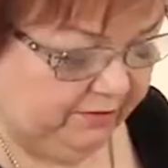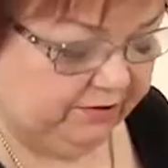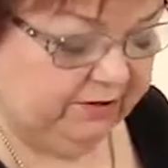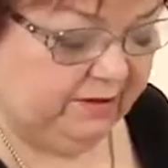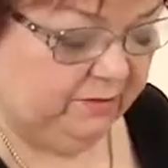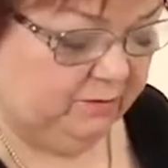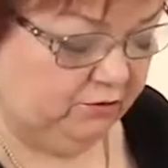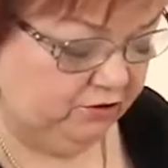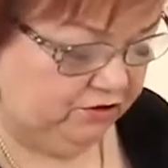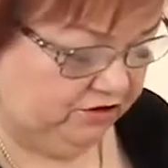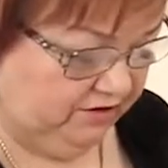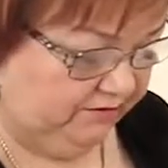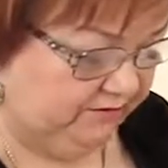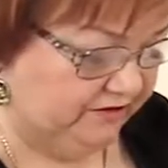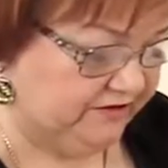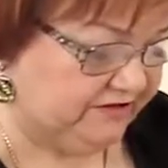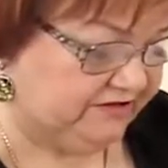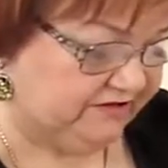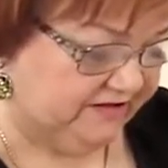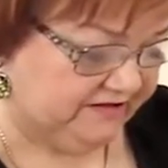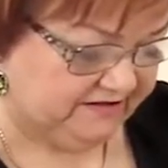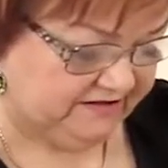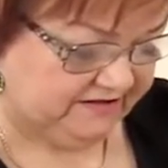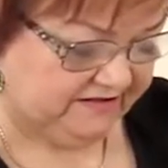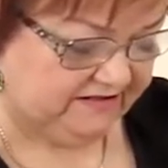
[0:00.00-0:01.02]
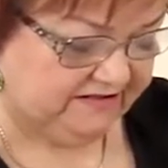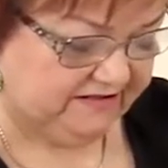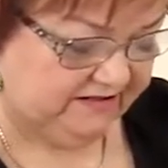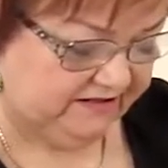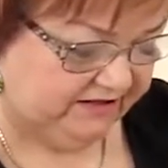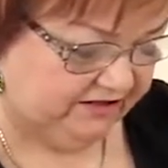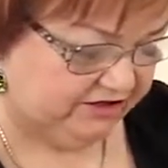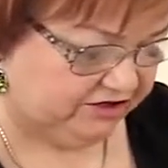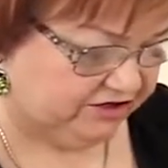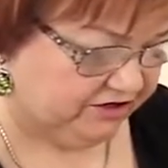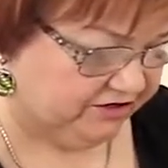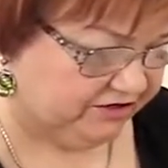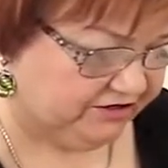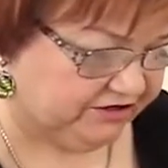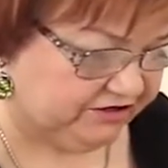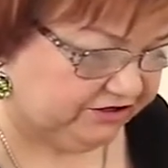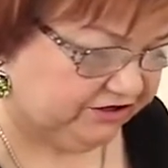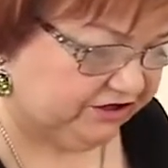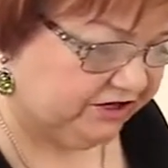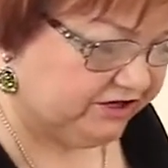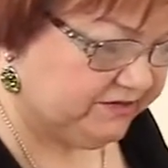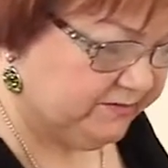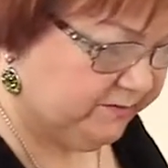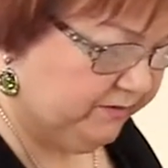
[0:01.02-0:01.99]
Now I need to cut the extra
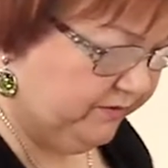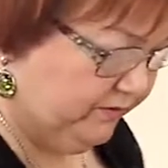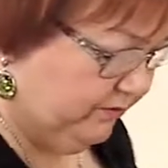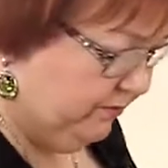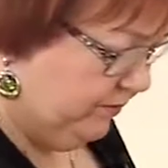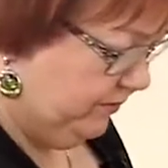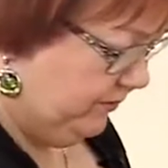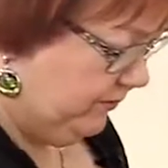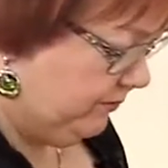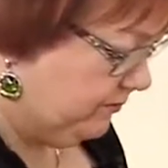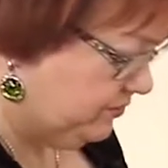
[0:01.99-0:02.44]
piece off the